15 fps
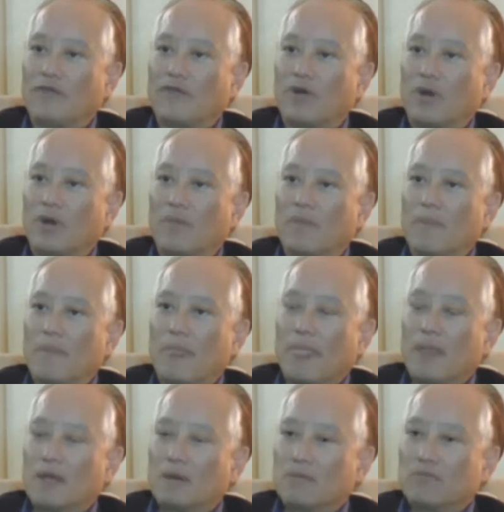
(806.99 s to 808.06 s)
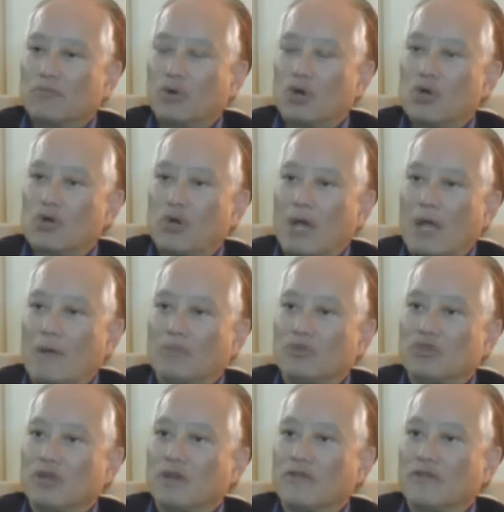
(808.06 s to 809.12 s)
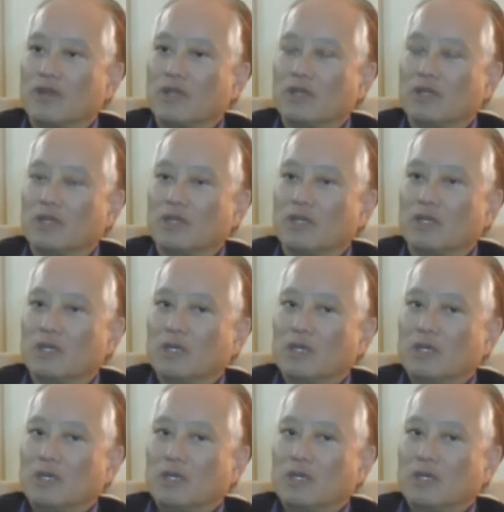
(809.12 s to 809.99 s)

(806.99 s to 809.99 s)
from program-driven